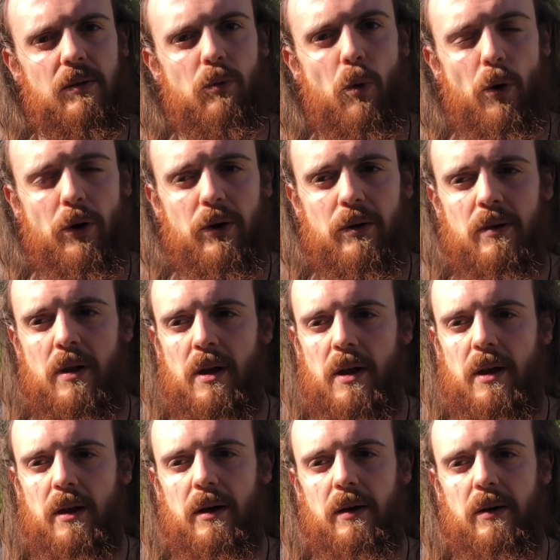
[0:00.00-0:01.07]
work
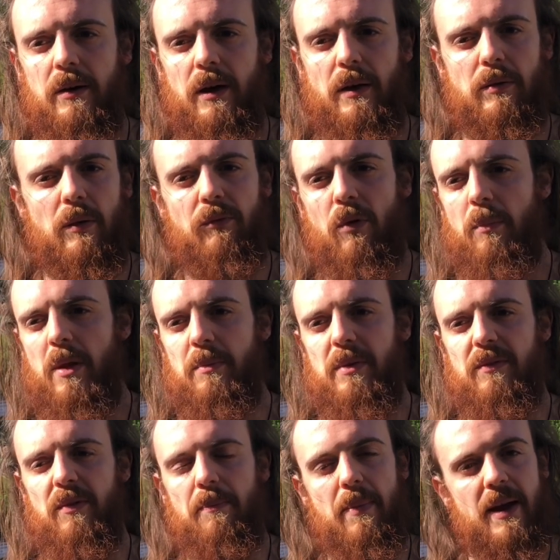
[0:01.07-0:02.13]
uh, except for maybe
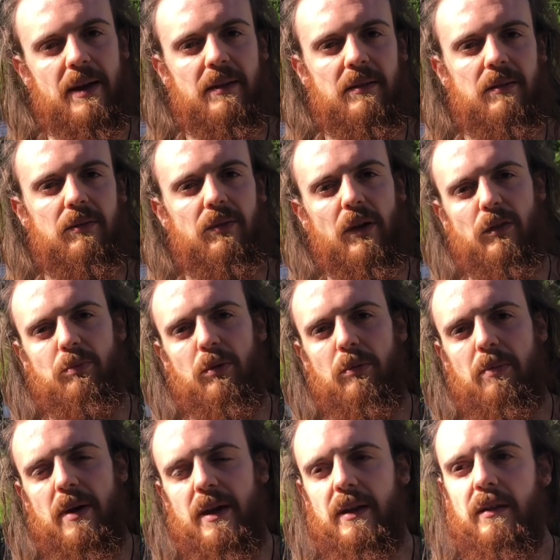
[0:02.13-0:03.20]
the bend, face pull
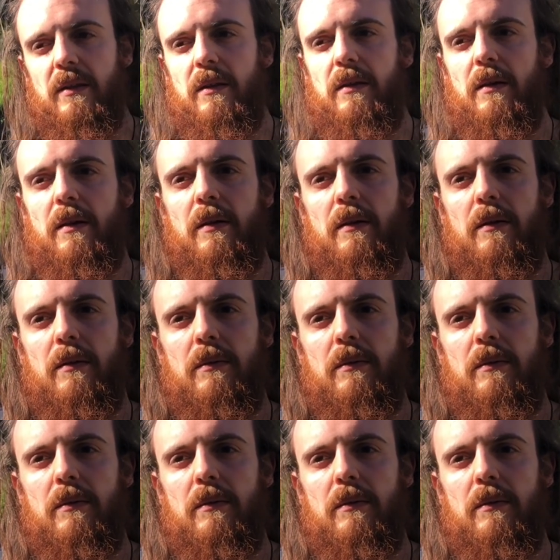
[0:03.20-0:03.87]
bend, uh,